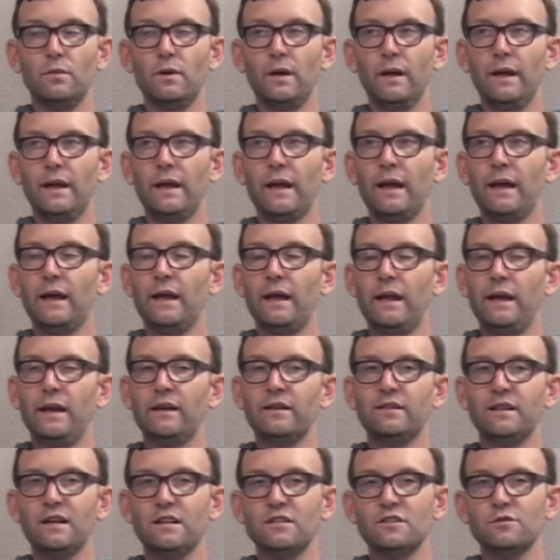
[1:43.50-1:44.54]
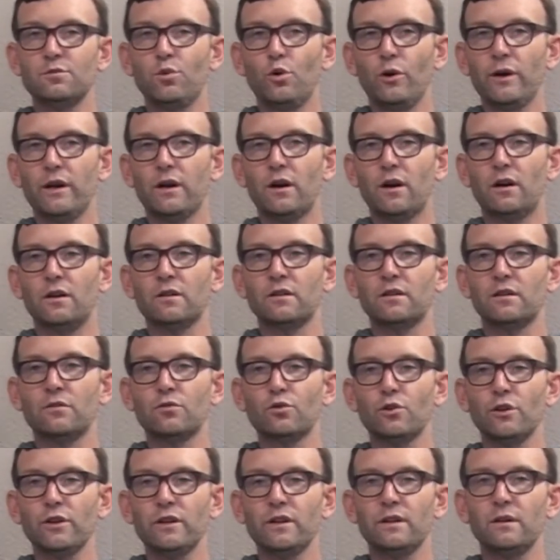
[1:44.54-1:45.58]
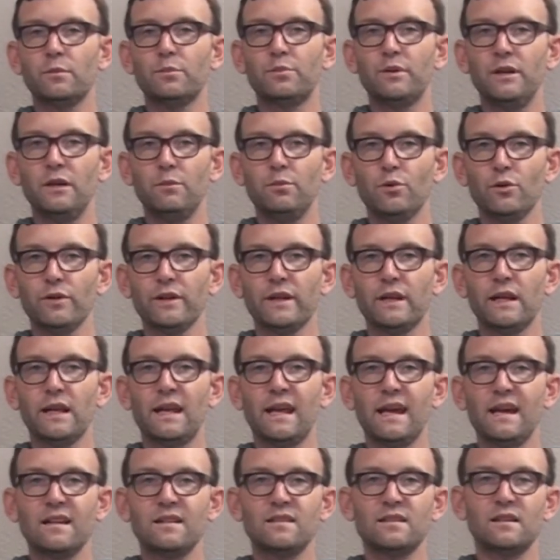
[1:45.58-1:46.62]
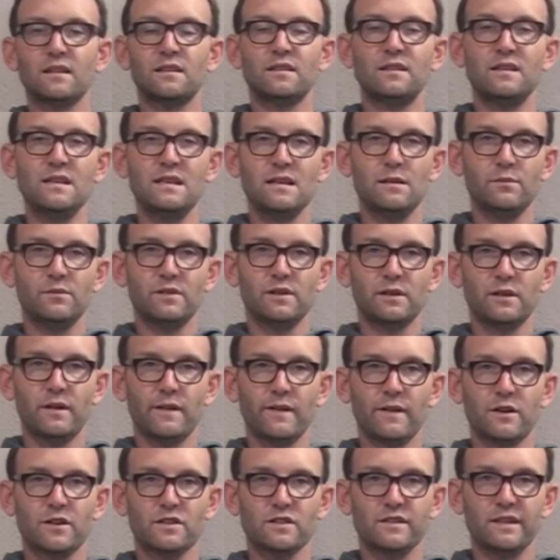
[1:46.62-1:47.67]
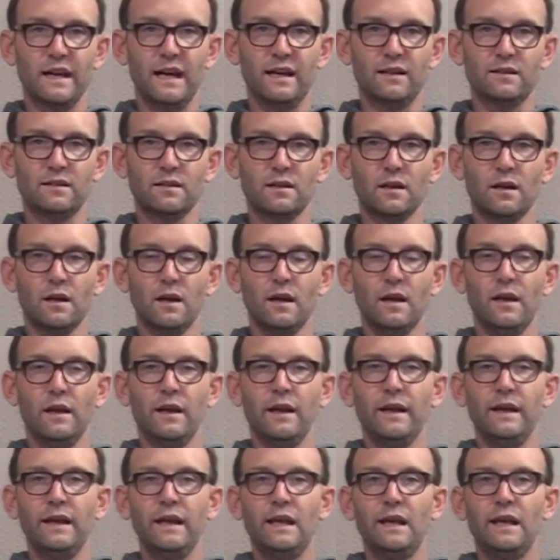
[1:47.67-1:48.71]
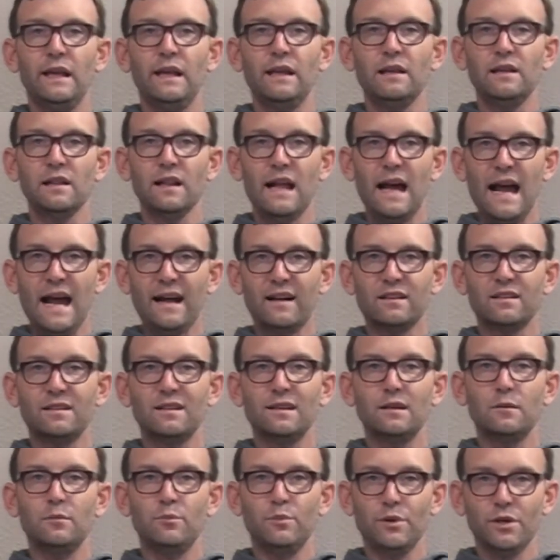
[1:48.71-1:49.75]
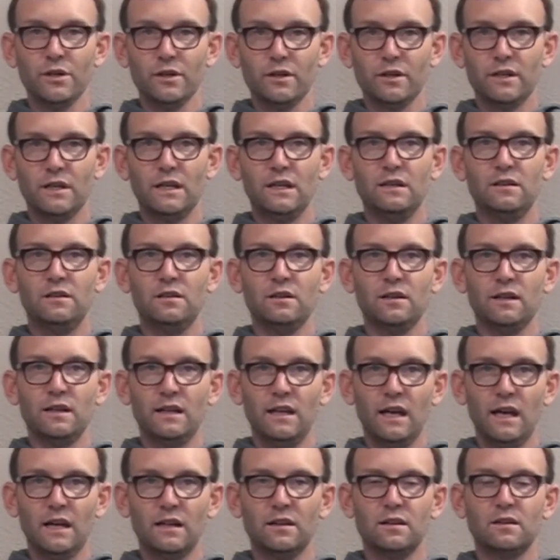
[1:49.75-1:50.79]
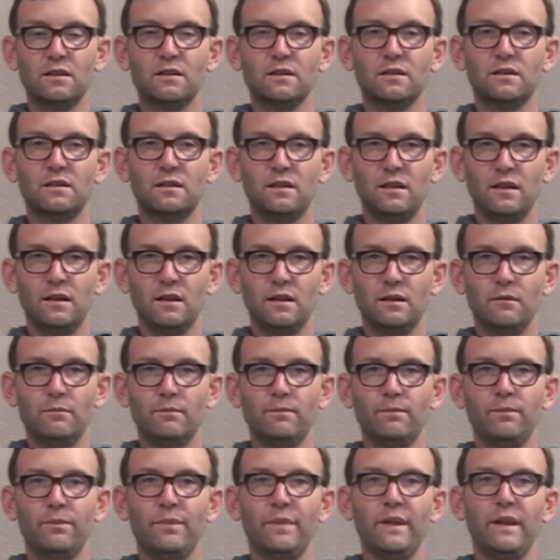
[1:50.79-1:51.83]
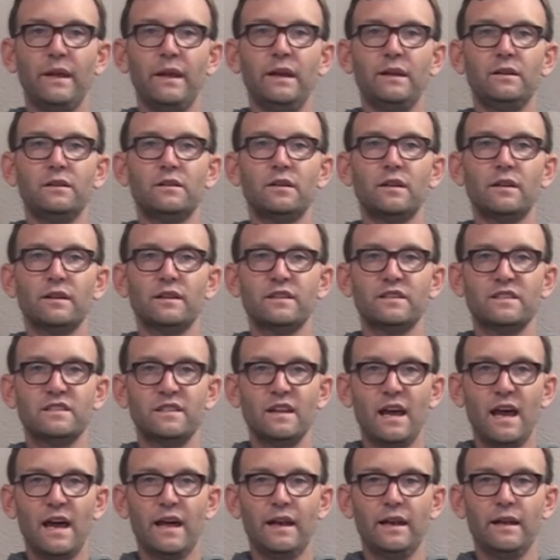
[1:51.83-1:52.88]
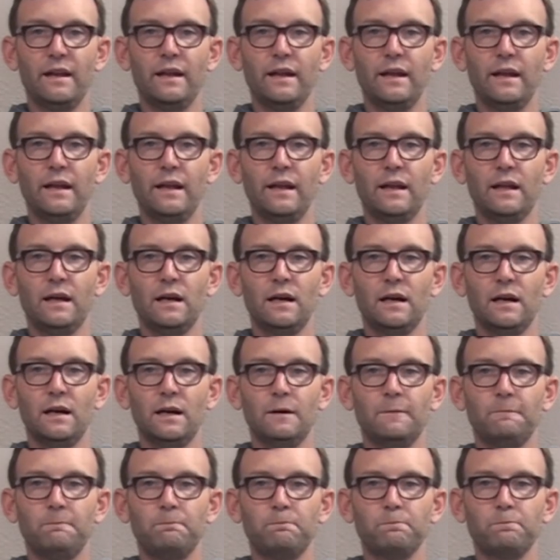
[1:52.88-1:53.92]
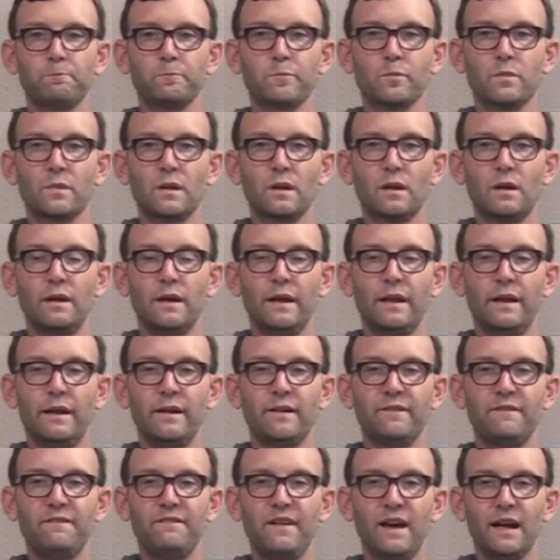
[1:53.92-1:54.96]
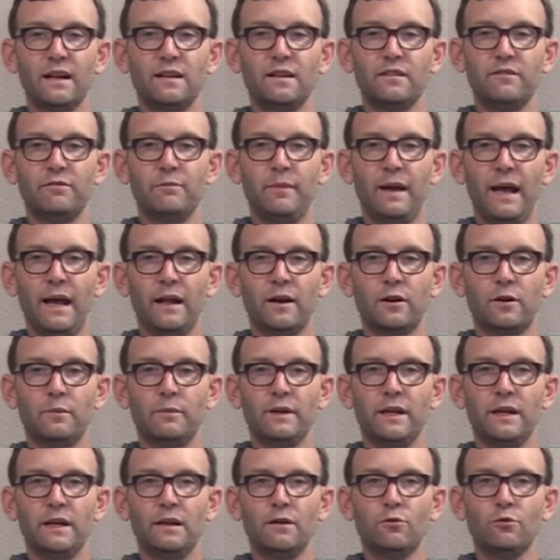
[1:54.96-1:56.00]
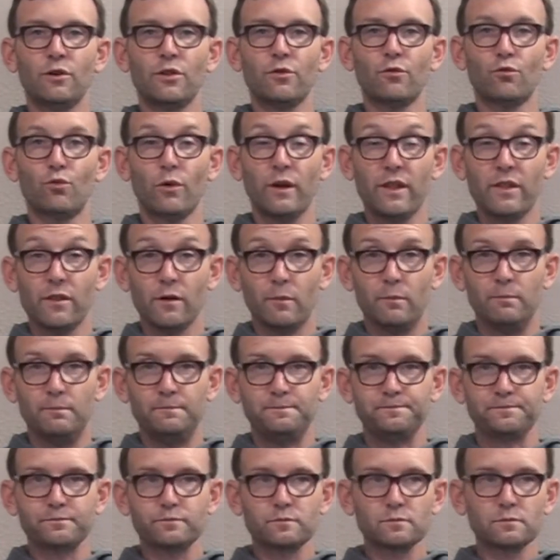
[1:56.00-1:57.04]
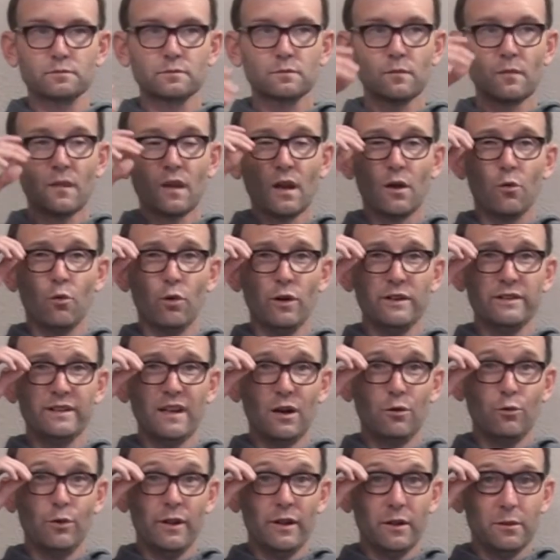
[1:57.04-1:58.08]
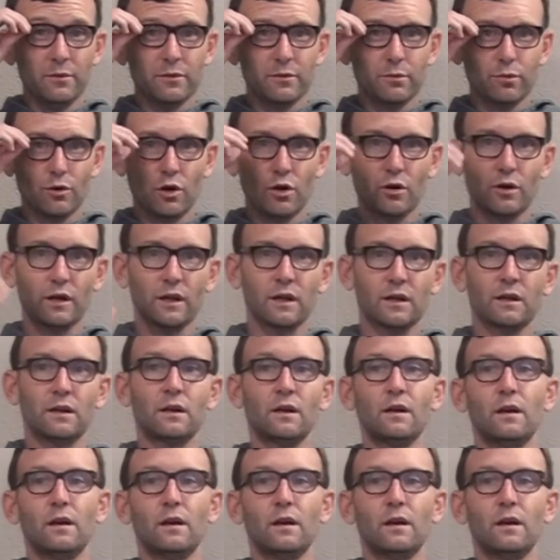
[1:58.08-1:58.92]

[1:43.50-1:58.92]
and it's not just point guards, it's really the people that get the teams into their sets. He lacks the ability to get the team into the set in an effective manner, meaning with rhythm. Once that rhythm's broken